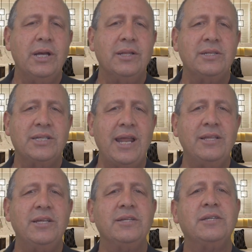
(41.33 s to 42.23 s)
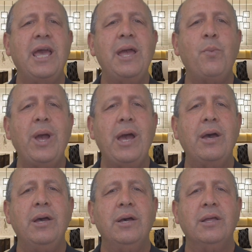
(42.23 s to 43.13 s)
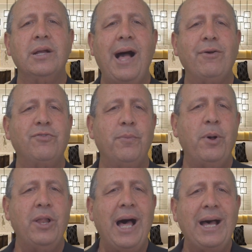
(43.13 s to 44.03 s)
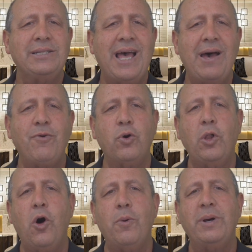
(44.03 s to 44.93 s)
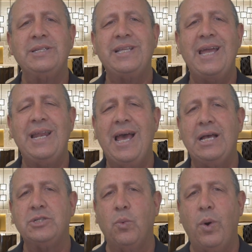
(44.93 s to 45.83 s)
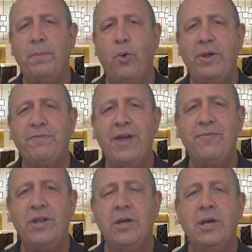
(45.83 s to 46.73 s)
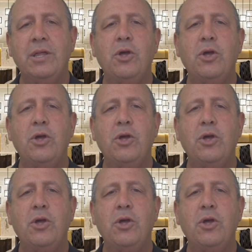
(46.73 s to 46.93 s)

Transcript: Let's get into this game where college football odds have Oklahoma State as a one-point favorite.